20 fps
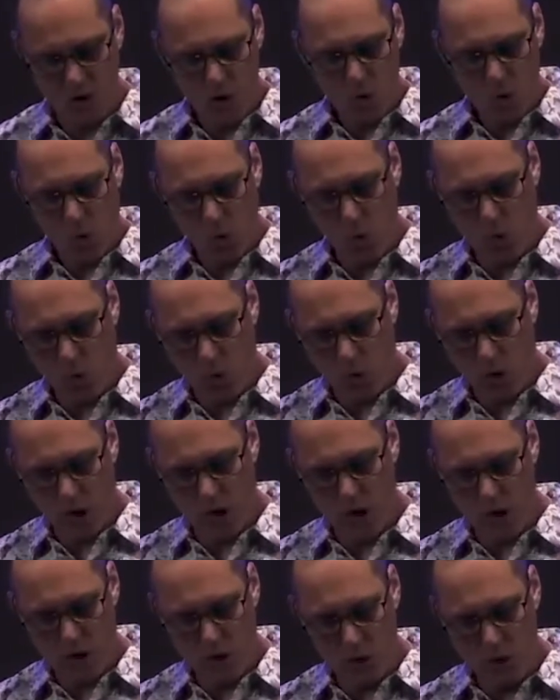What, where are
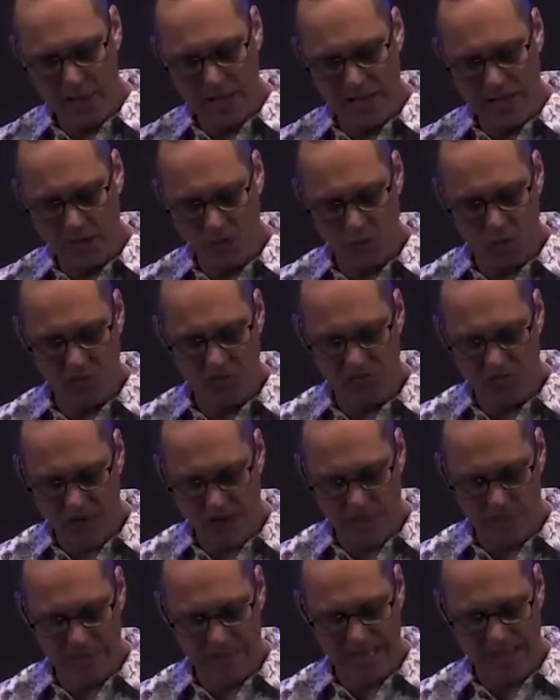you in your
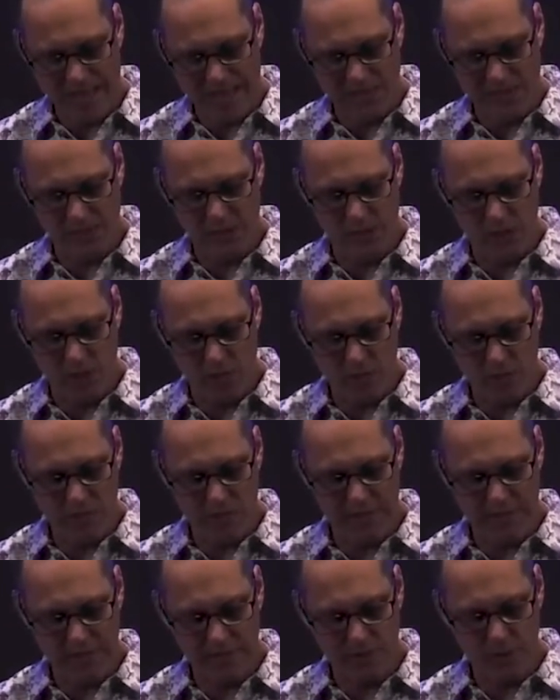family as the
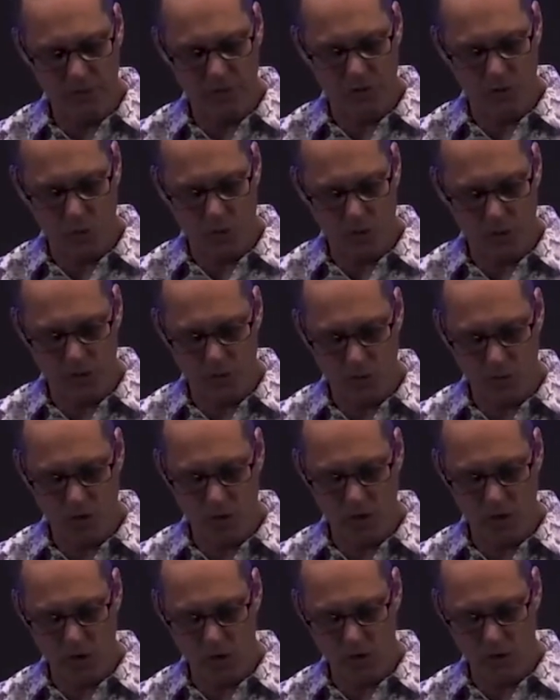governing authority? Where are
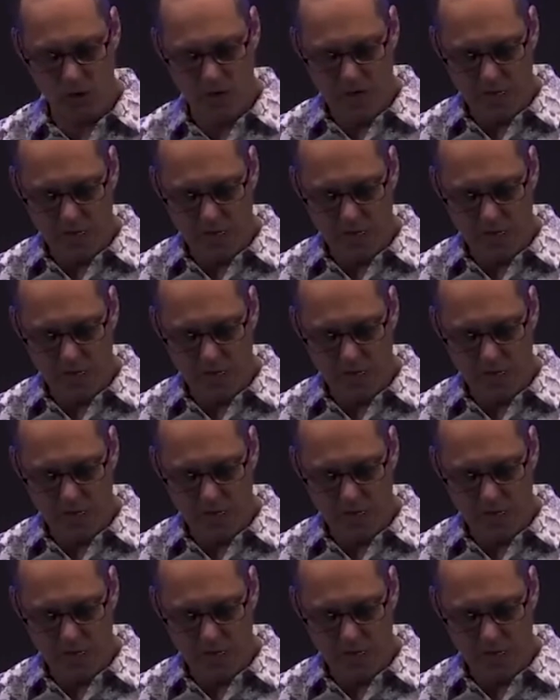you?